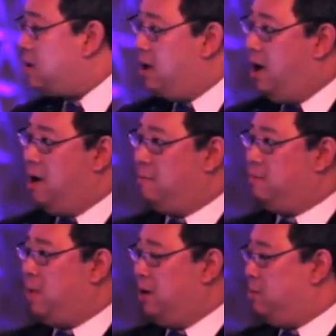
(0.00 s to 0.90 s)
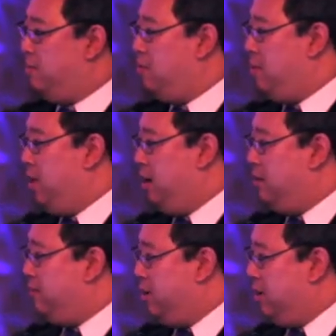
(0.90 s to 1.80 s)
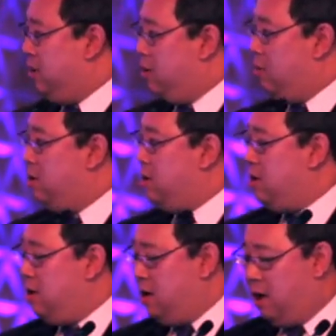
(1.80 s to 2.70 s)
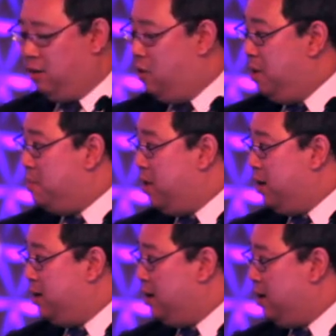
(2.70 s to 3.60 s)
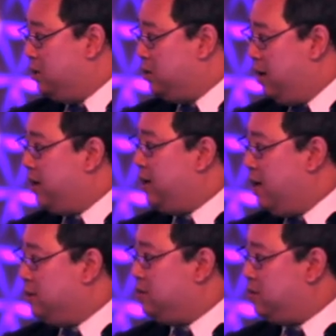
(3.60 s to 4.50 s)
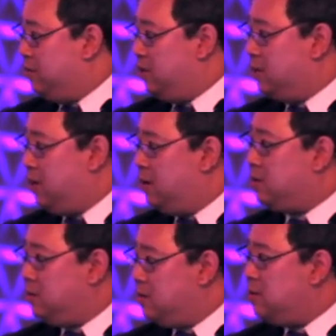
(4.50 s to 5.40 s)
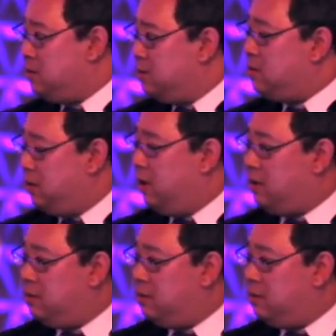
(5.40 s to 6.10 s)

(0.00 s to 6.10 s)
um, by performing very low, uh, low input uh, genetic analysis from these cells. Yeah.